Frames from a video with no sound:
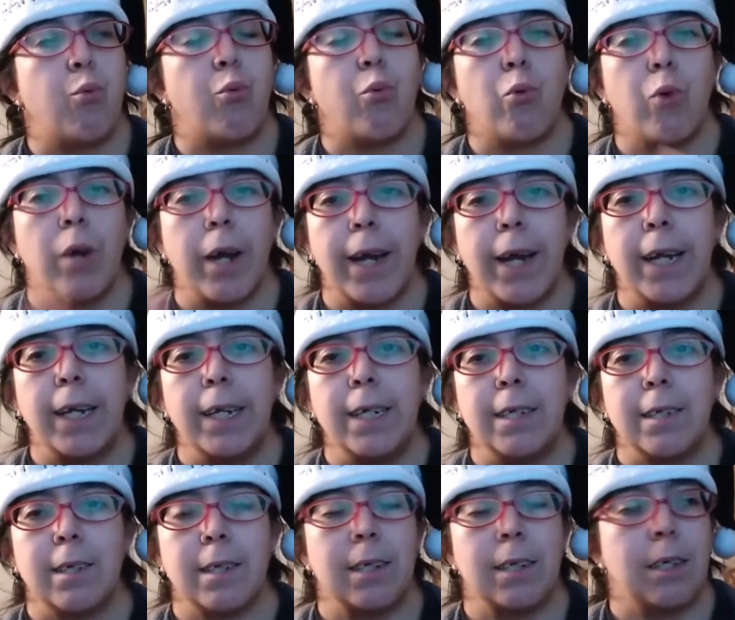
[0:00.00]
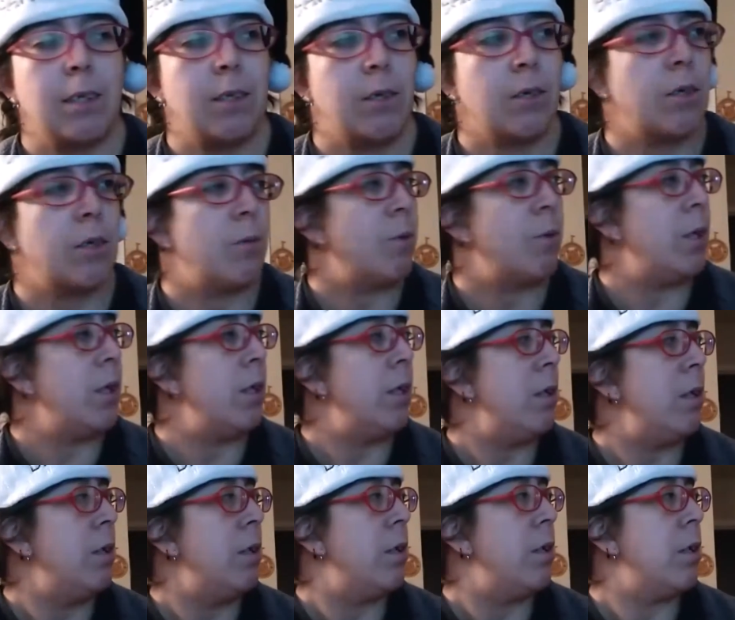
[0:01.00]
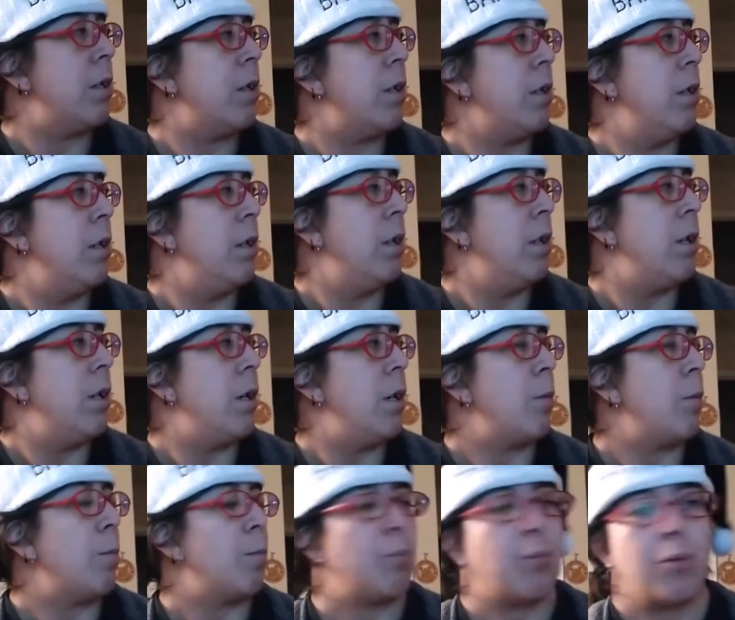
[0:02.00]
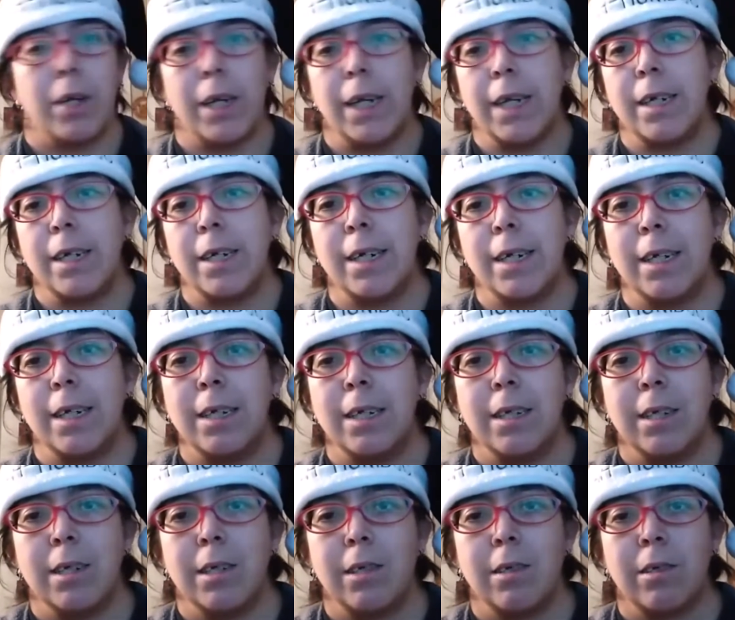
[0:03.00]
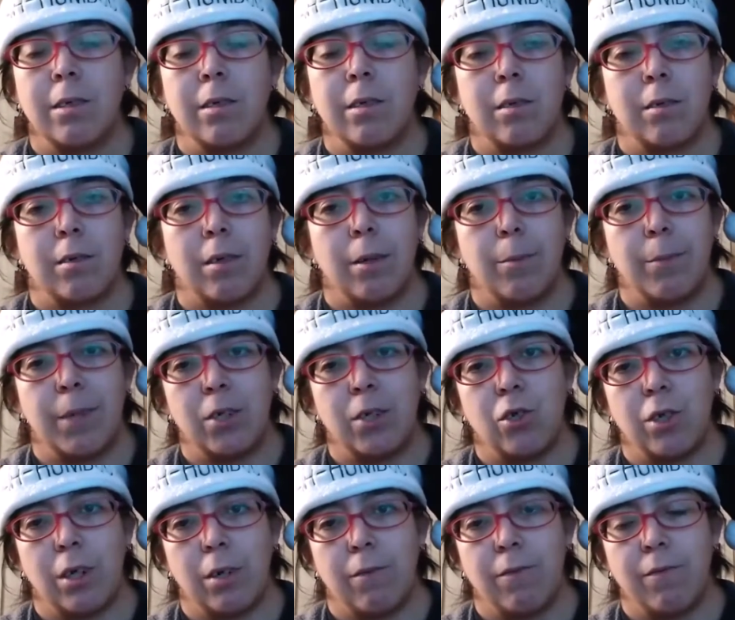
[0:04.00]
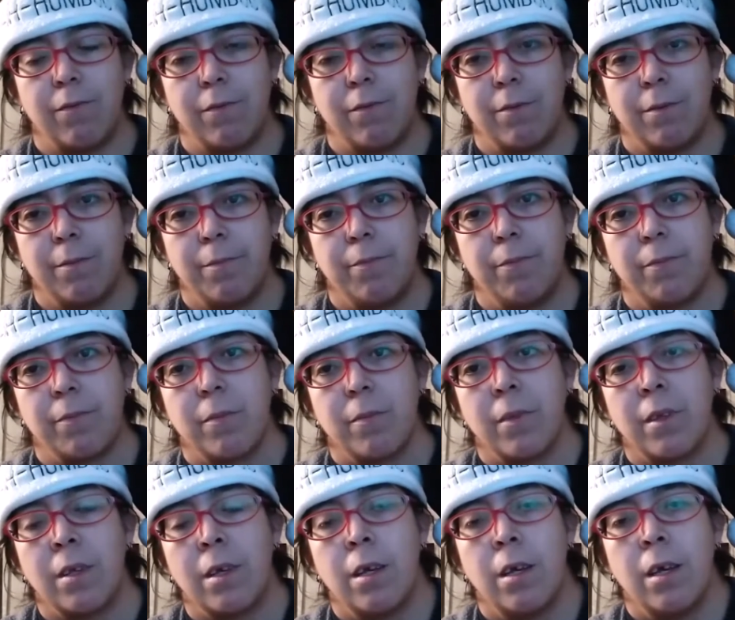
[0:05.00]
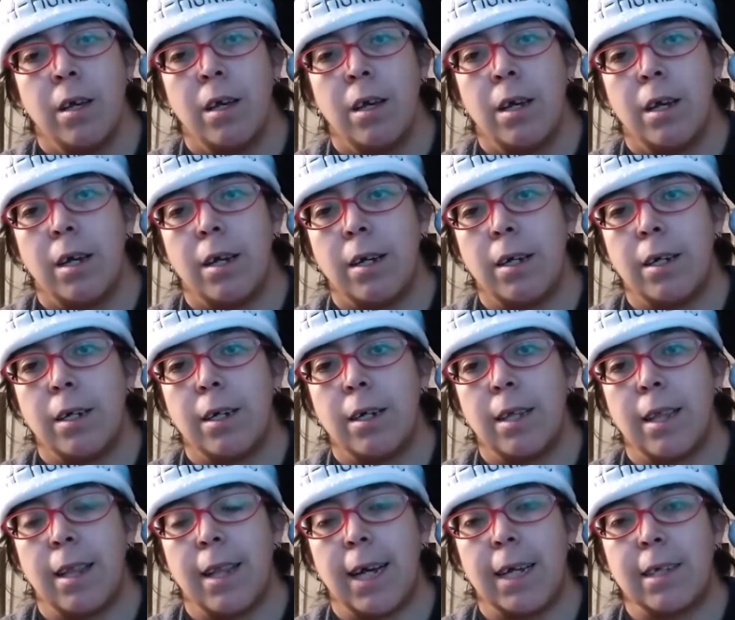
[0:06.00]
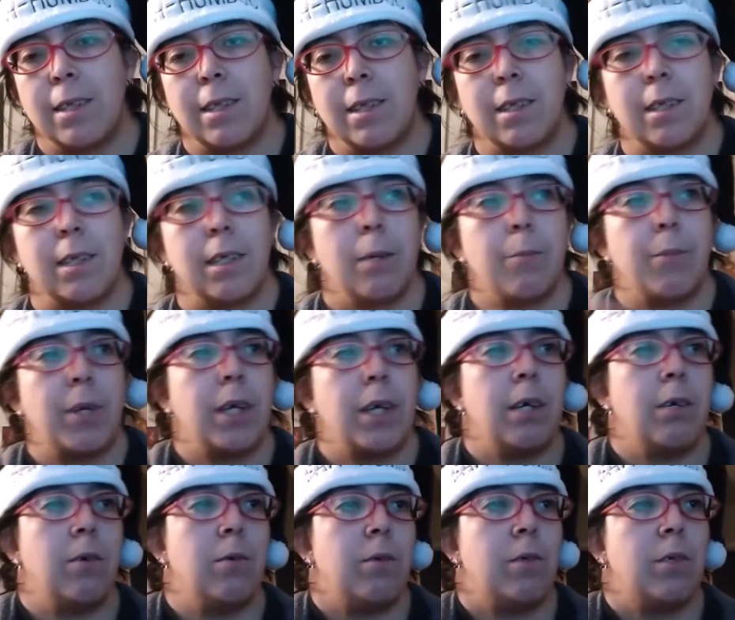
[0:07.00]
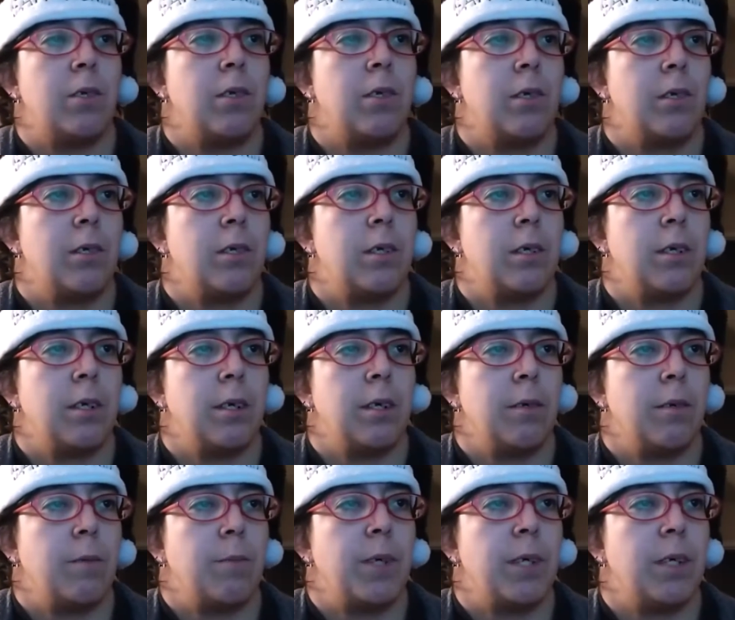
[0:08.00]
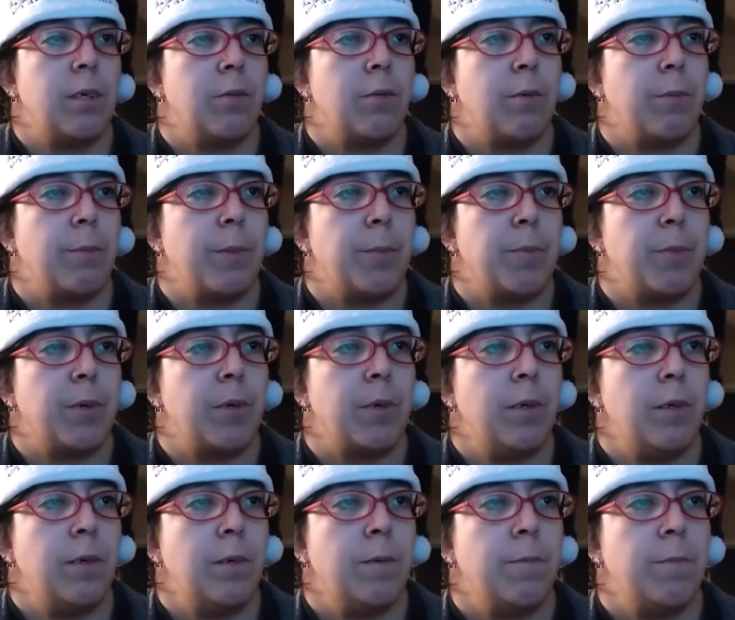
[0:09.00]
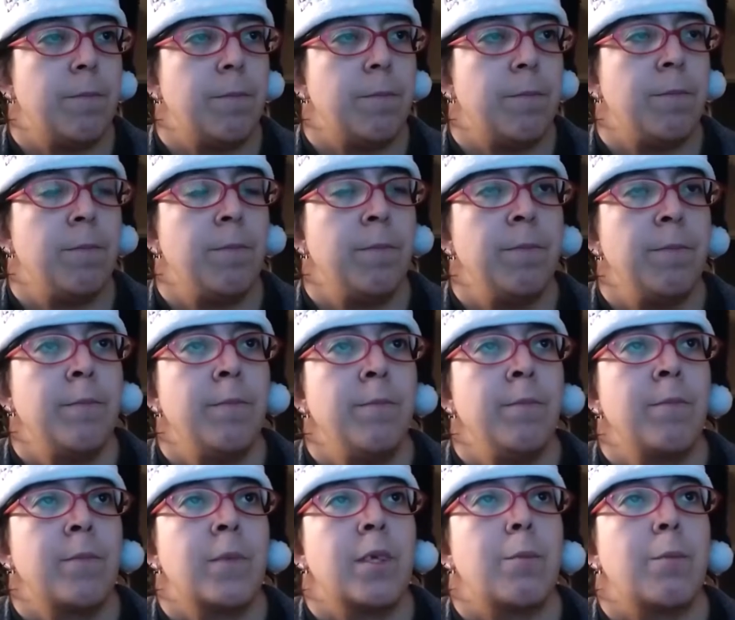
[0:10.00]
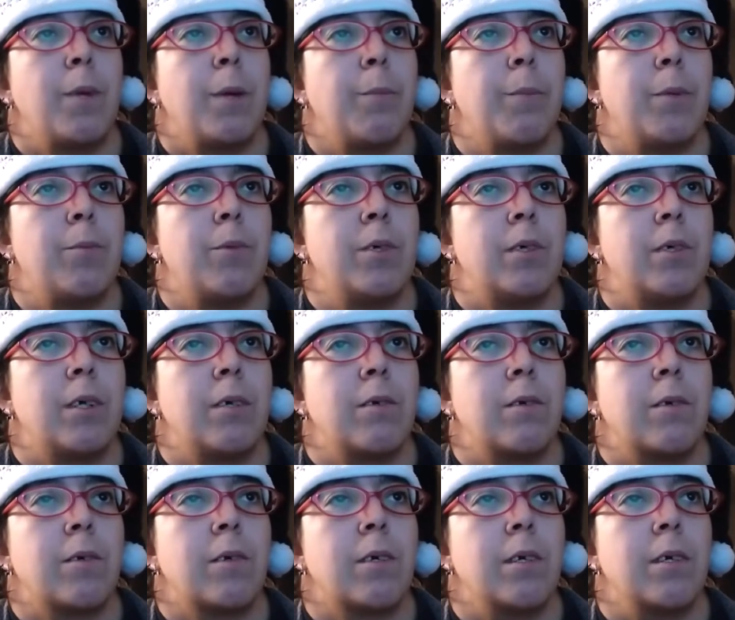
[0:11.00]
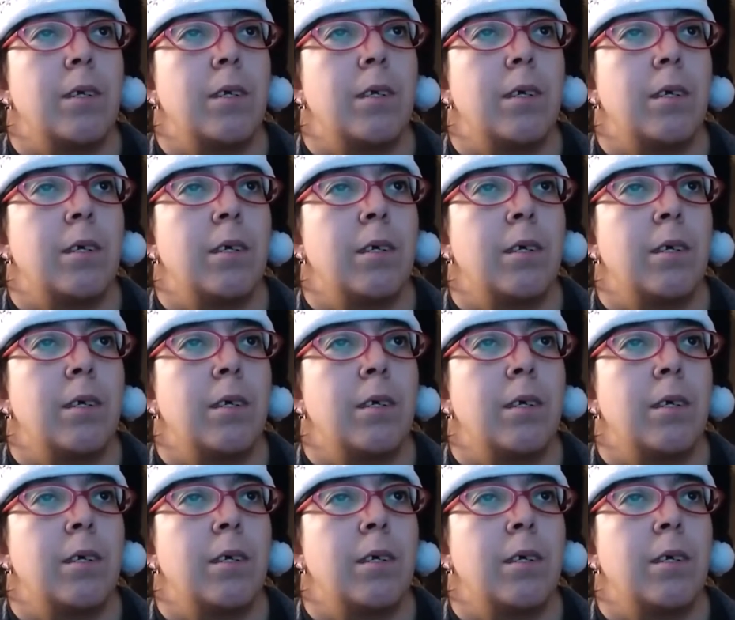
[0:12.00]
Prey is another good one. Prey is on my shelf. That's about, let me remember. My memory's not so good.